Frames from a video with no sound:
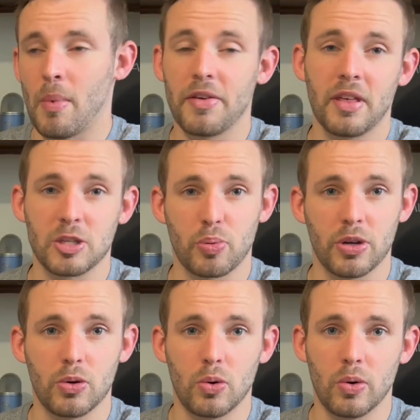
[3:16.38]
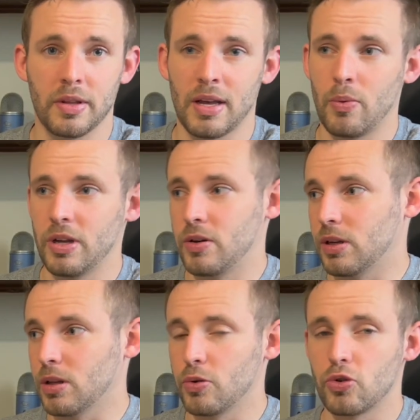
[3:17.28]
I think that's pretty cool, and that way you can
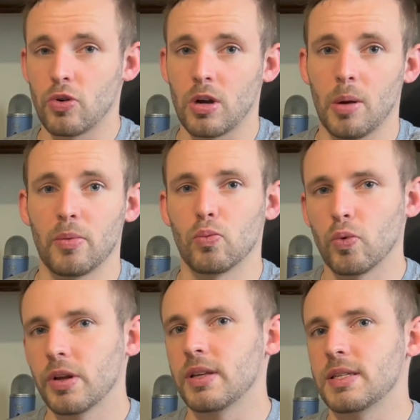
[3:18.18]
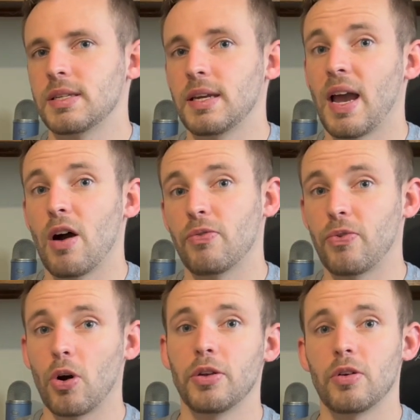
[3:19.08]
load your truck up and really see how
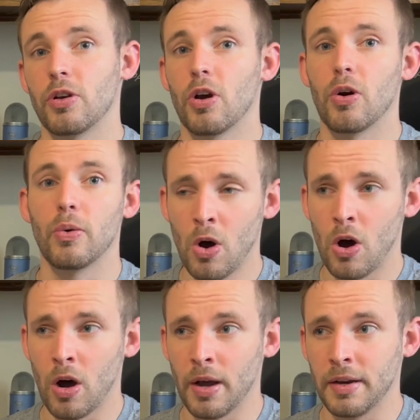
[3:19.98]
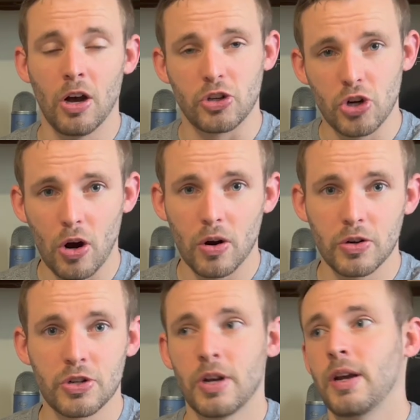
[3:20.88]
far you can go on a
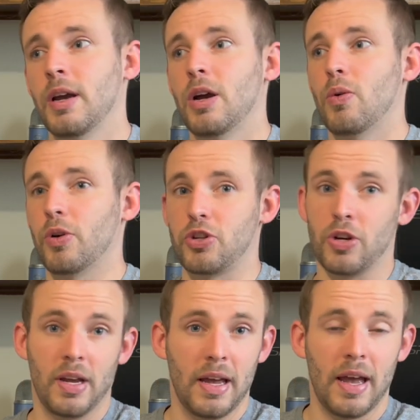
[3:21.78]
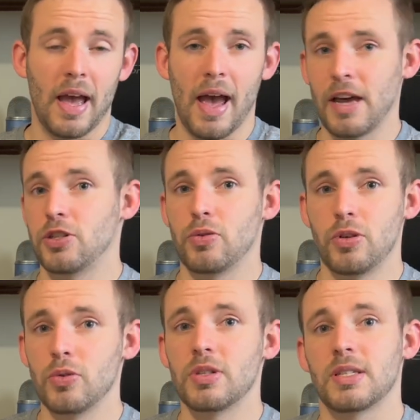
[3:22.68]
charge, which as you use this